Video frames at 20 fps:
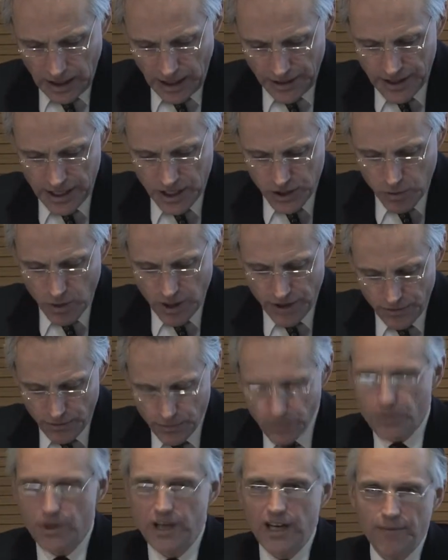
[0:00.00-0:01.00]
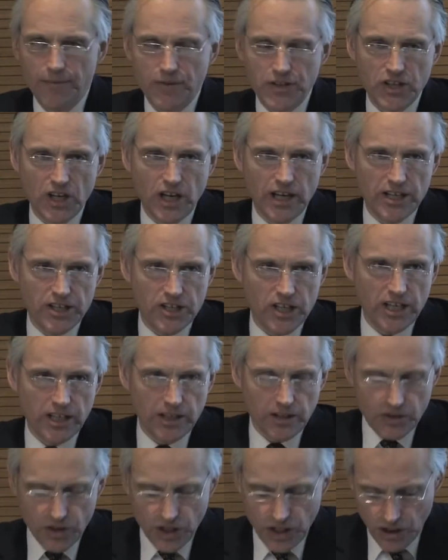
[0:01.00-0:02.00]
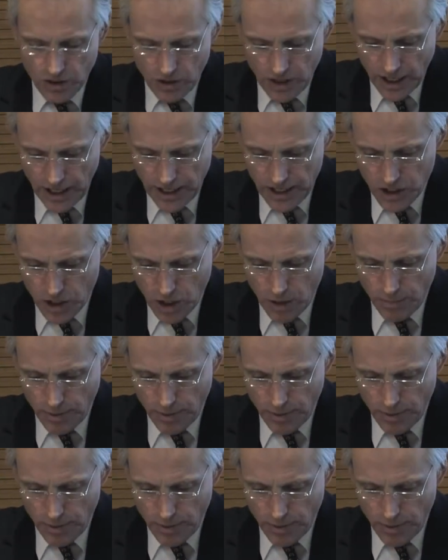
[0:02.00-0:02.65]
I think it's worth re-emphasising the UK's